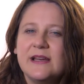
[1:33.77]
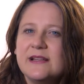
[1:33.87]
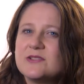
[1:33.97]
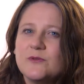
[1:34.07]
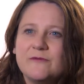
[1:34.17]

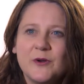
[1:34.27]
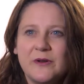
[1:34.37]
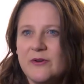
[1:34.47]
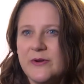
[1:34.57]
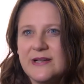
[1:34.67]
It's all
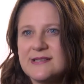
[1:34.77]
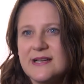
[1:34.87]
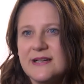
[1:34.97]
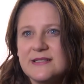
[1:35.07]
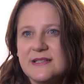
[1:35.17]
very, very
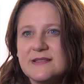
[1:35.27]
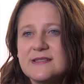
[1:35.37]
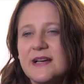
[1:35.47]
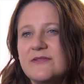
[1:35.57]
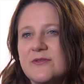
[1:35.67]
exciting,
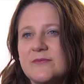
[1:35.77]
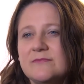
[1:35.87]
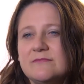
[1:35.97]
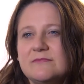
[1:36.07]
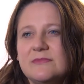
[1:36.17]
aside from